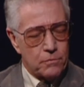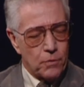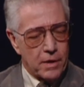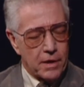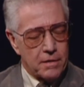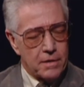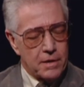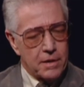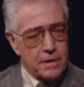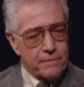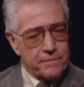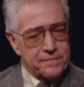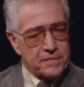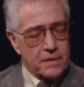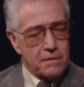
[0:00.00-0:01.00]
where
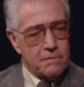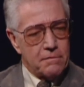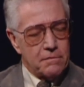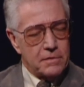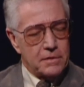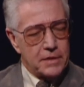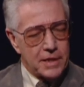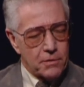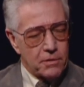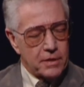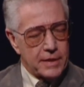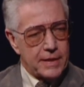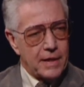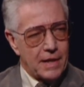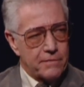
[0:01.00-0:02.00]

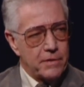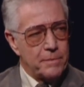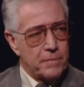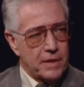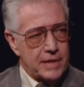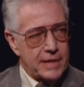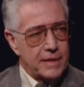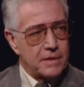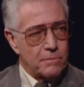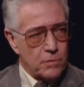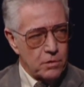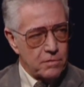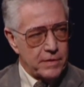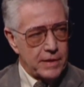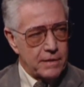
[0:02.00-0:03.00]
literally everybody in the
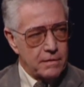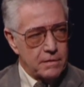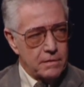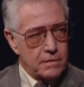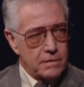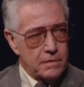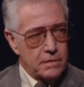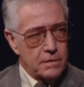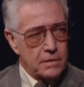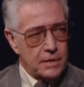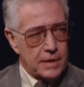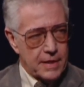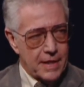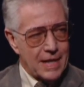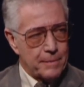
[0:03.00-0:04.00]
movie
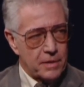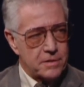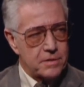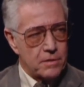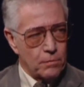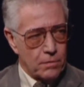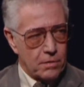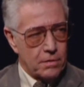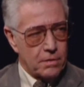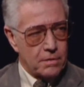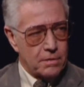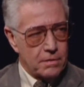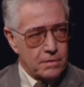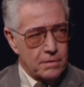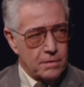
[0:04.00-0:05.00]
inhabits the role
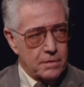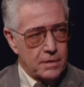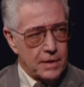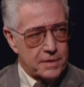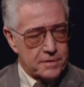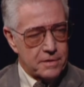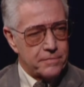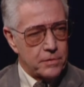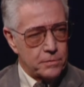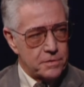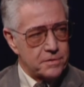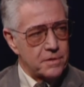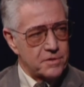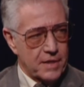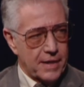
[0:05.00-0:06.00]
as if it was
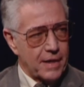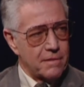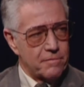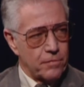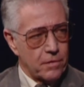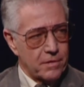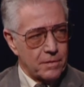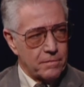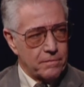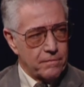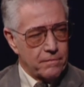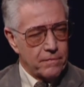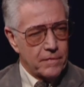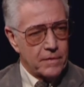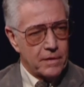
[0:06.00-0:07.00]
designed for them.
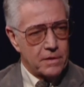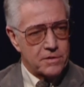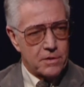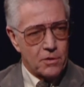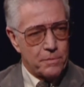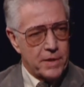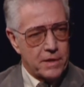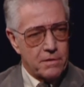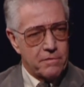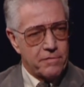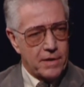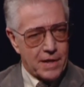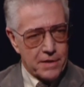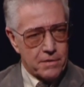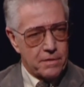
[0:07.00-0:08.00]
I, There's I, no better
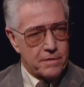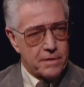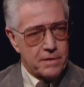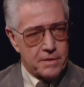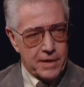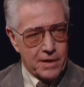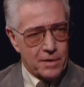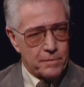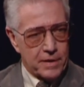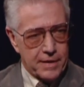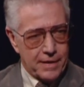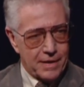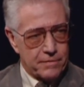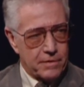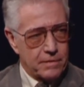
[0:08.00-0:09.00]
father true. than Darren McGavin.